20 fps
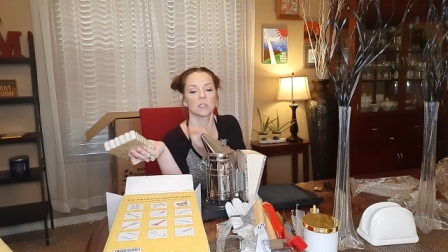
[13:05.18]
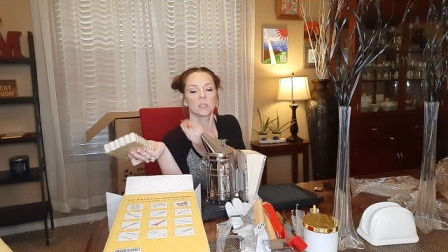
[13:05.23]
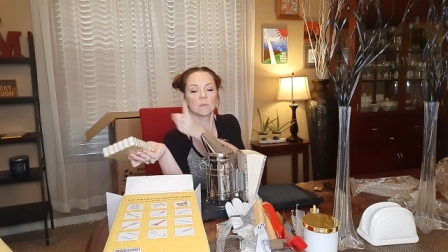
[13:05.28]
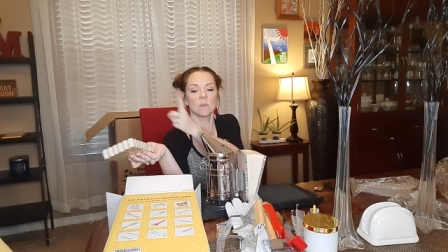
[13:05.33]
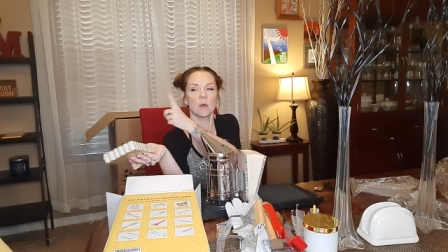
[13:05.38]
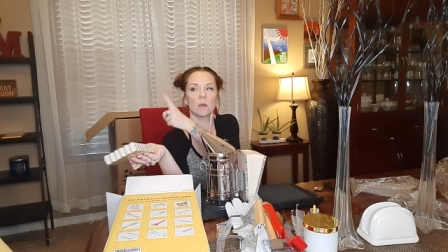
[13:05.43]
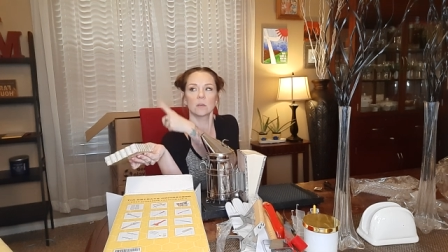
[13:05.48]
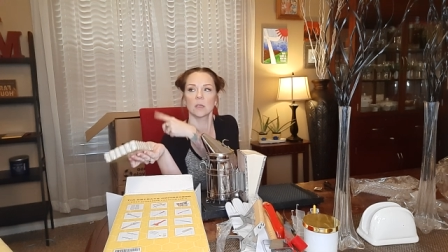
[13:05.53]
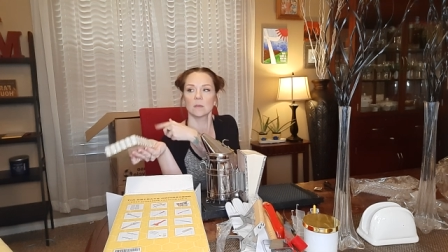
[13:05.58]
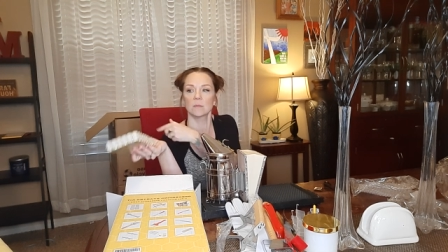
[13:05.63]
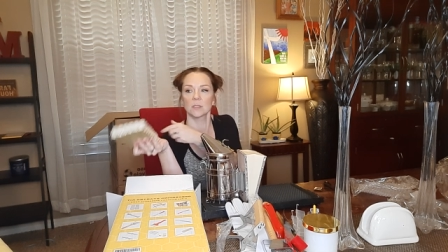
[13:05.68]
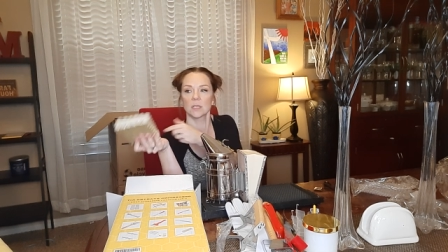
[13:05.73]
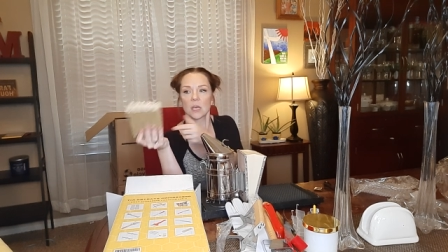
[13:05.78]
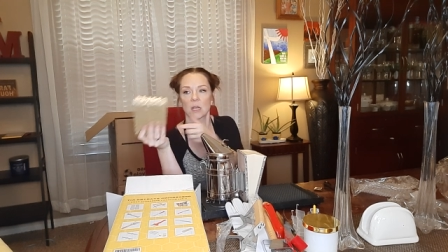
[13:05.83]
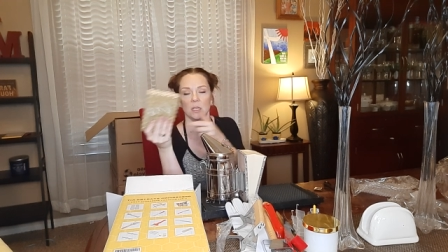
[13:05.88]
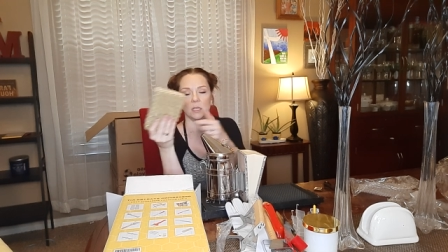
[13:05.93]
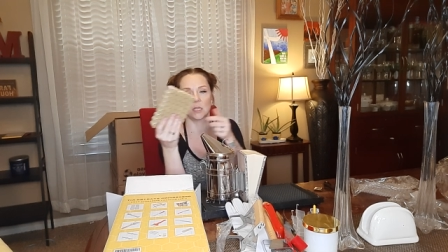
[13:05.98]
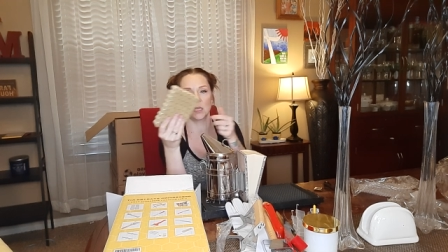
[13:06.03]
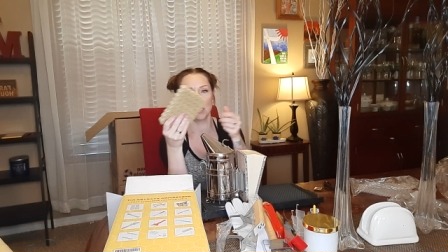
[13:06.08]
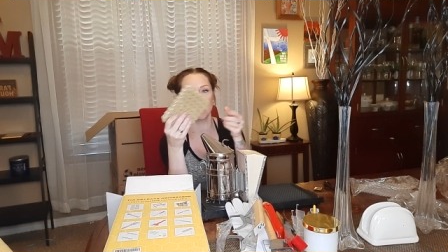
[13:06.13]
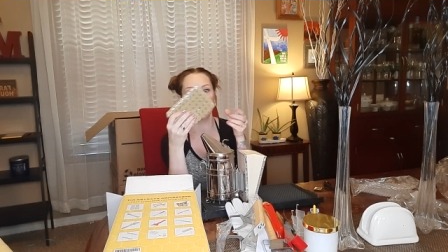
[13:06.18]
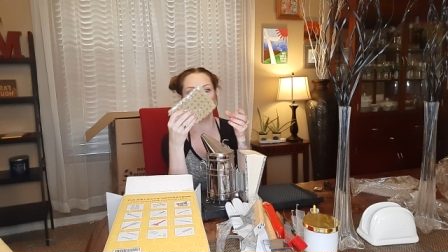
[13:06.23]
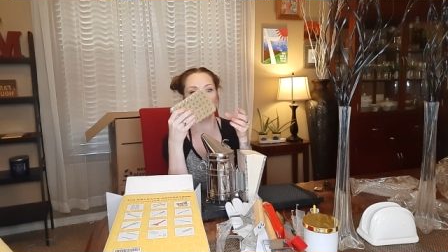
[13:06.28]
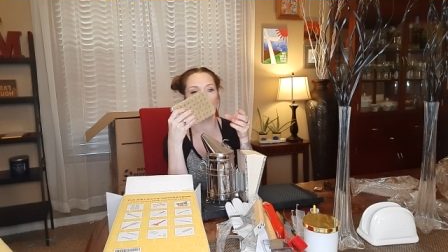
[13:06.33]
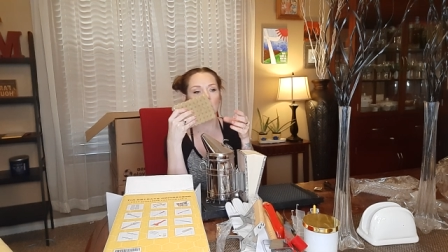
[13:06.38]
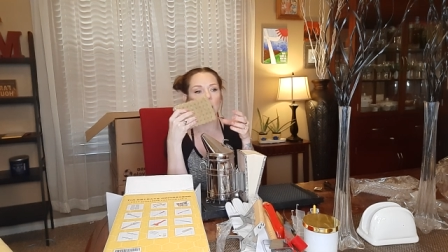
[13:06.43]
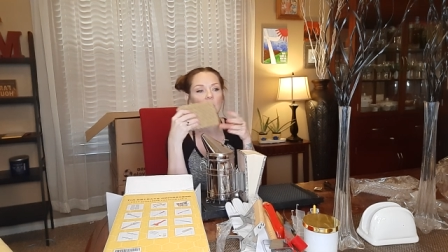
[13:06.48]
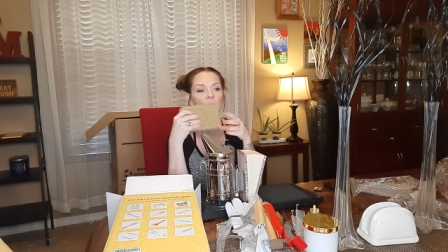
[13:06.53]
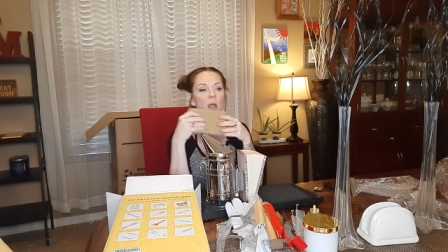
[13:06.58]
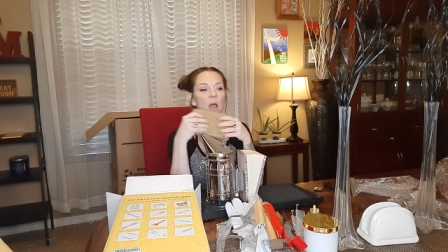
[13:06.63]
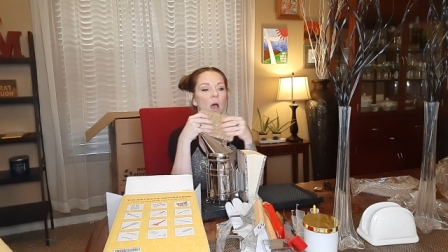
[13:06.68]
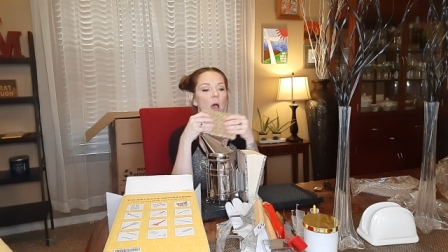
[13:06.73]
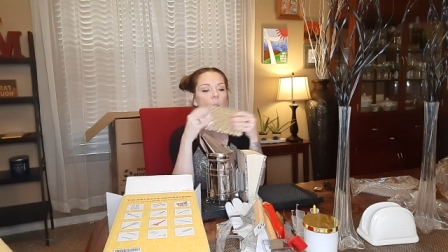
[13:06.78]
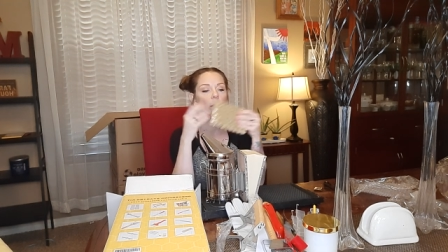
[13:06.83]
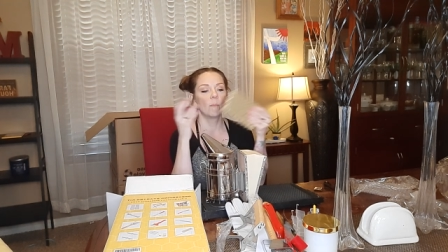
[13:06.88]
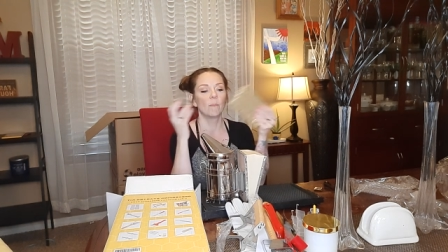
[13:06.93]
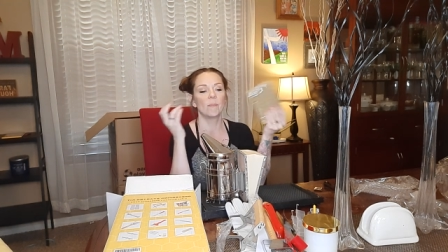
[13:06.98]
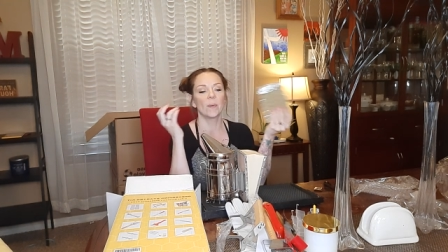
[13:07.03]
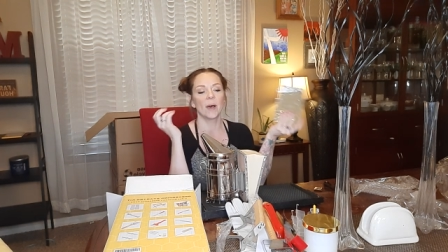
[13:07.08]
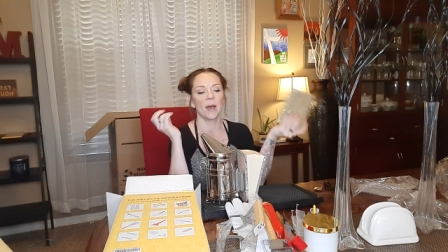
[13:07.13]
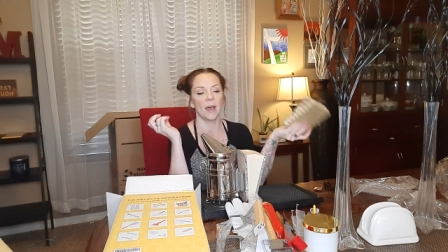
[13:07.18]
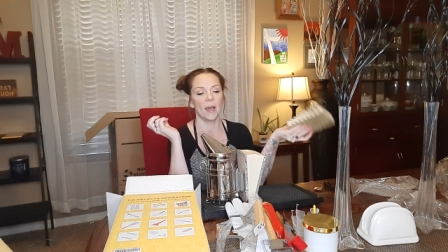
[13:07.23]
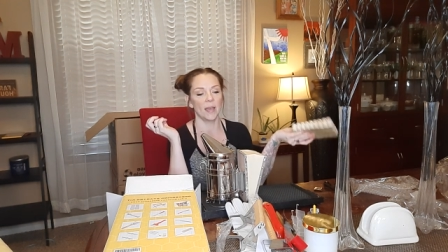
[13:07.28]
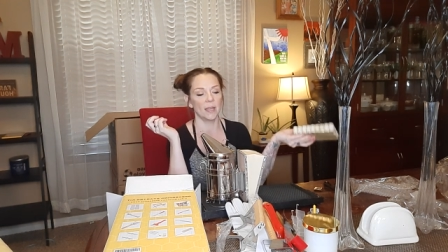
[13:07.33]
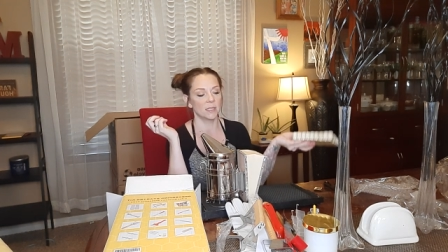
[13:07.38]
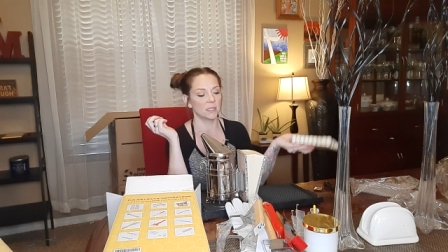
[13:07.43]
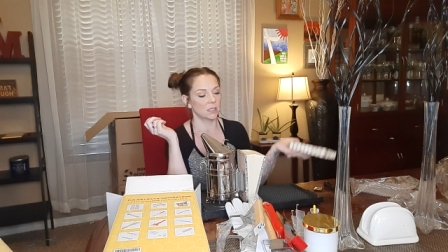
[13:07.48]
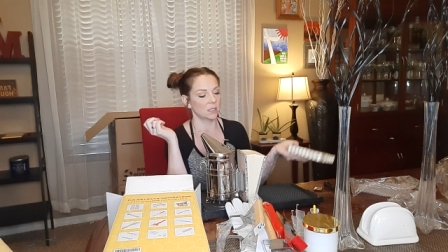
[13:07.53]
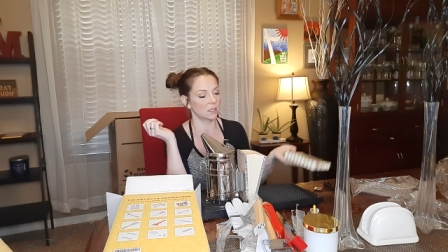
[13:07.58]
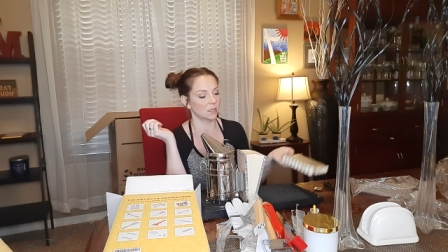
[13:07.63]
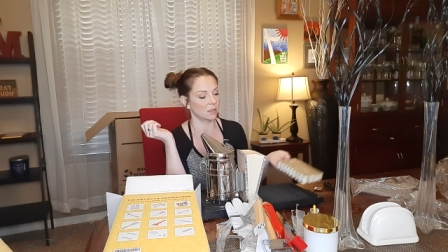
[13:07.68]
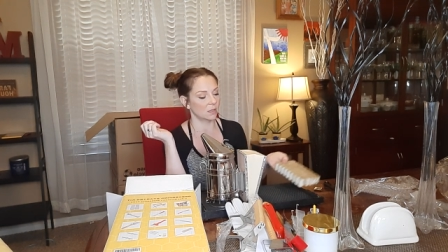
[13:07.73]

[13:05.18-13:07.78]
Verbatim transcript: smoke comes out of here. But